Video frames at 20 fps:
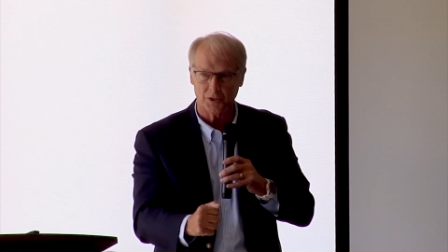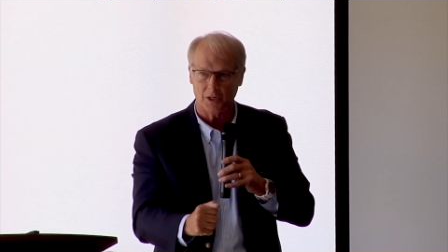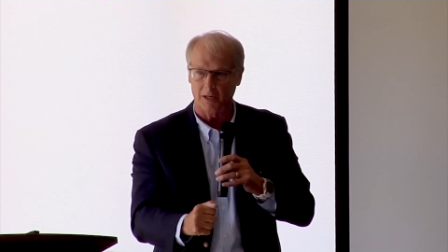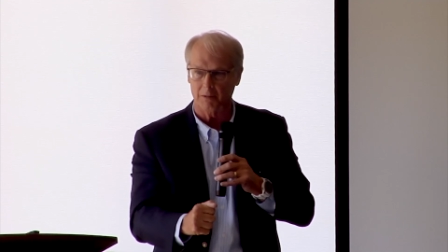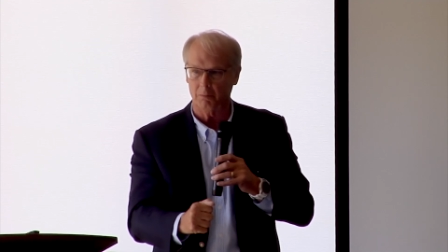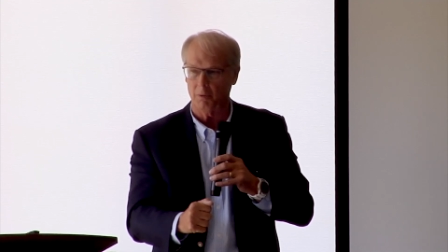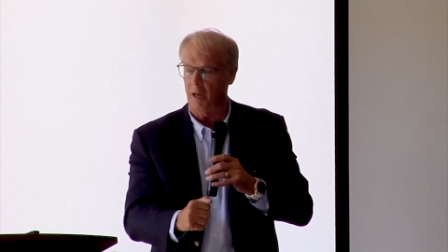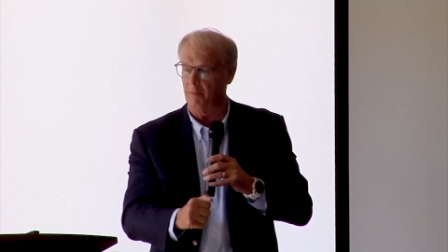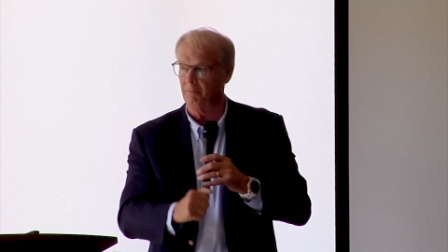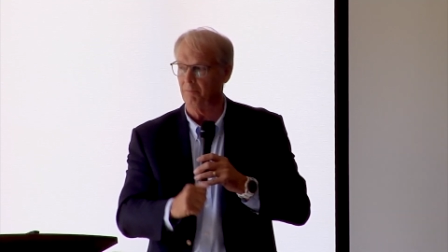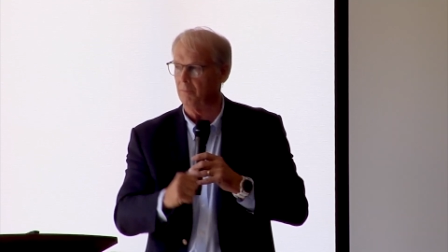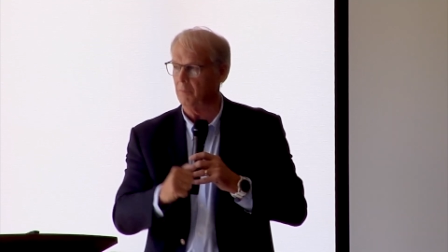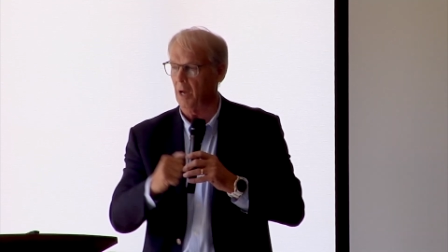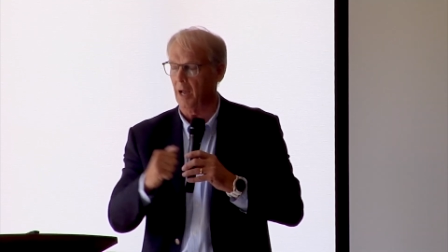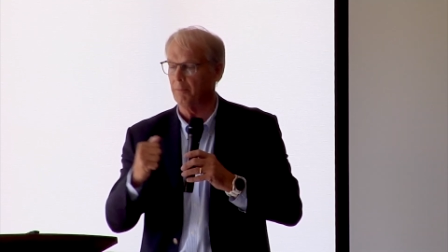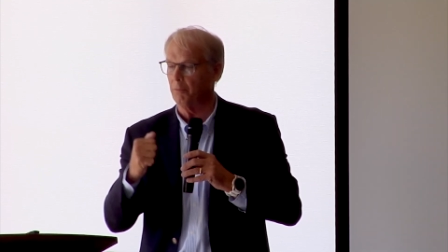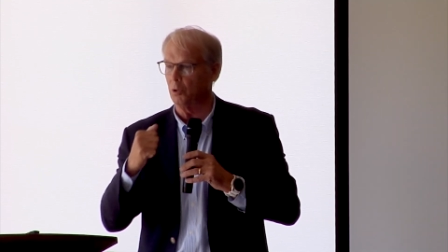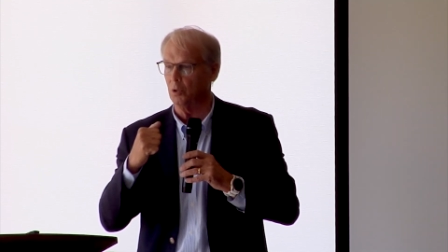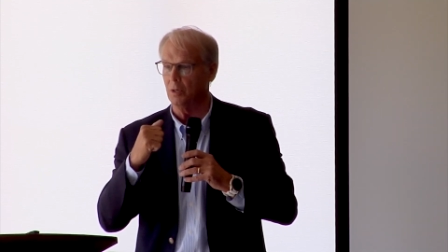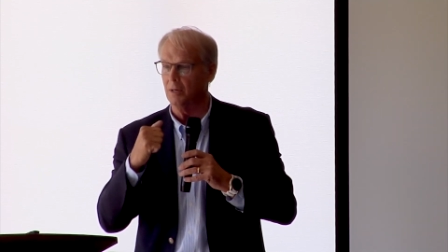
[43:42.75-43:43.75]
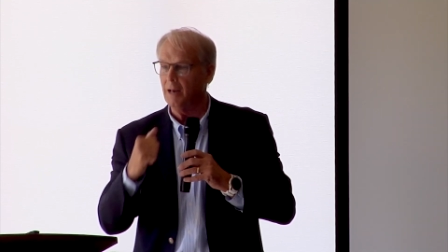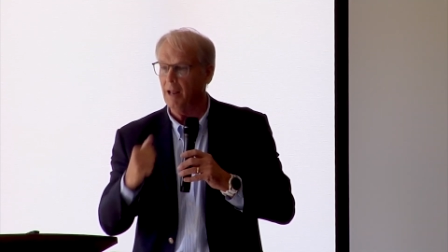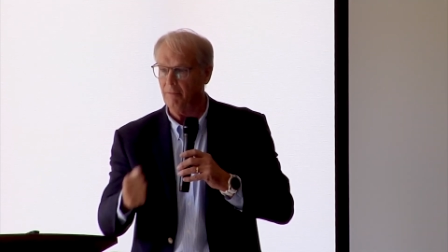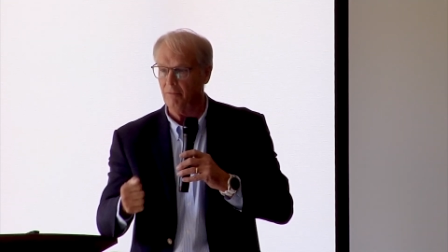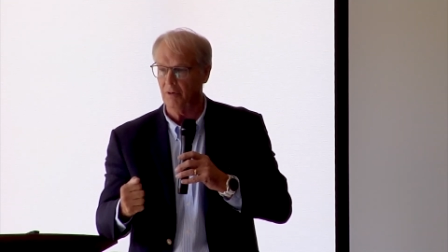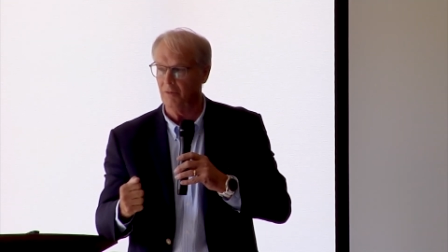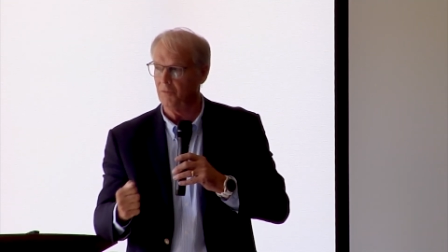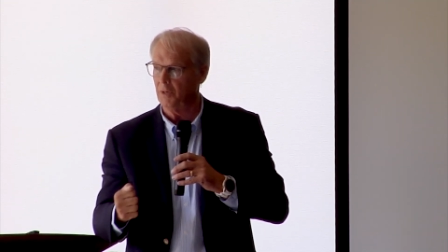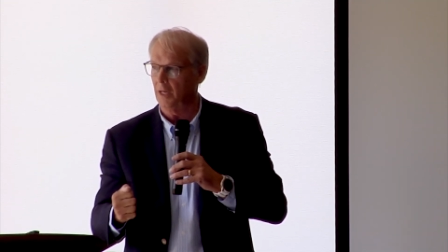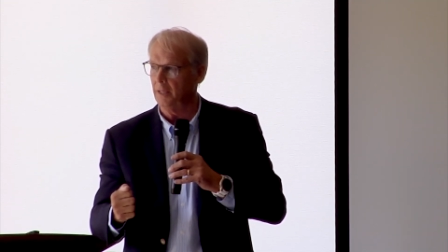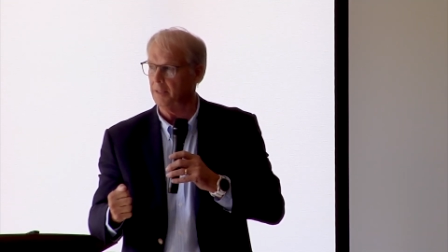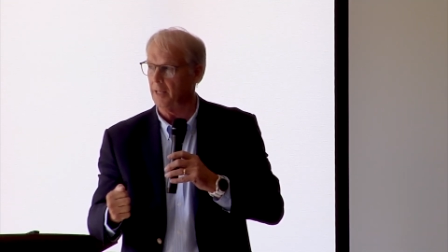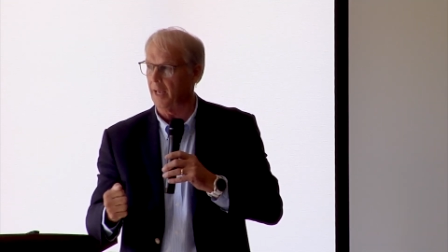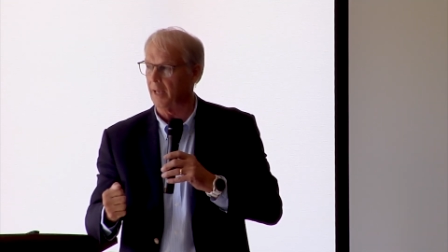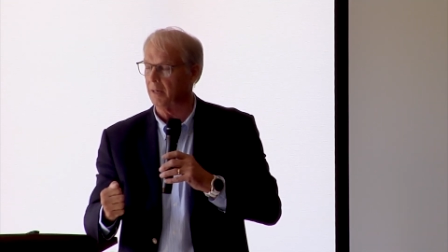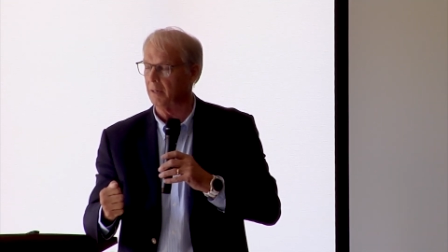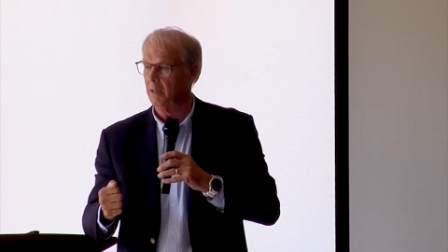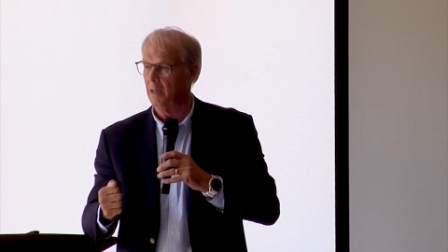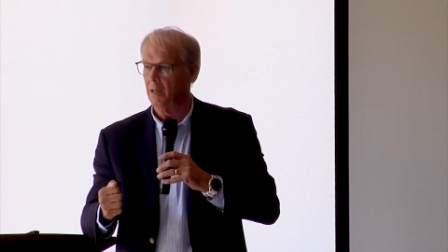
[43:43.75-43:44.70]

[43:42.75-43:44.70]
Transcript: I could never have done that